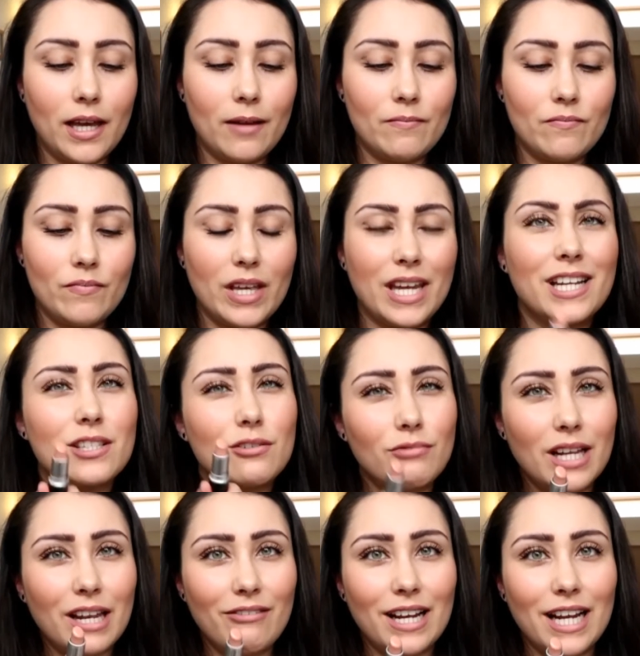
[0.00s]
Yeah, and it's a
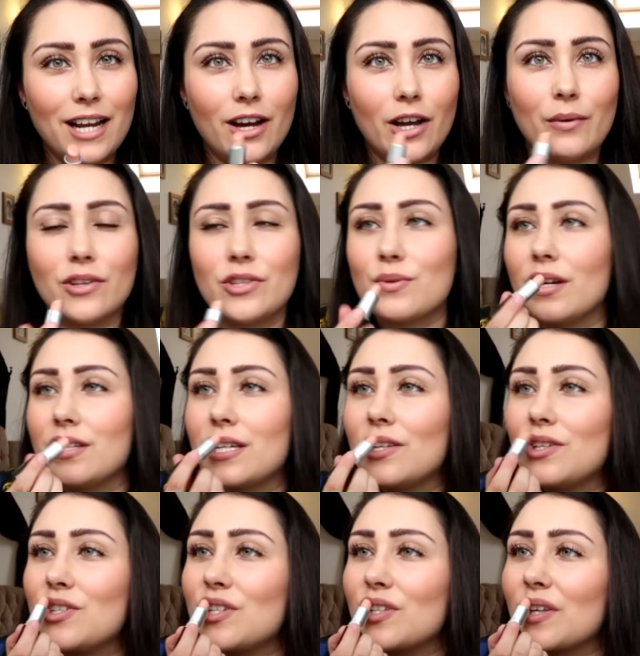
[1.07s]
really light one, so I tend to